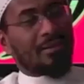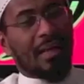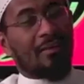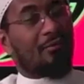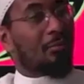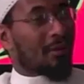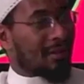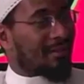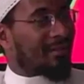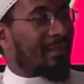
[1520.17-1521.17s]
Everybody, in
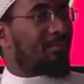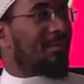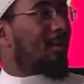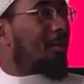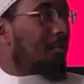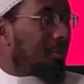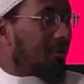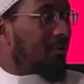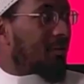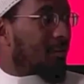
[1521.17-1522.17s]
deep down, they believe that
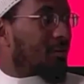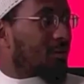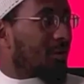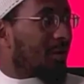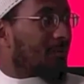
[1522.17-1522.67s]
there is a God.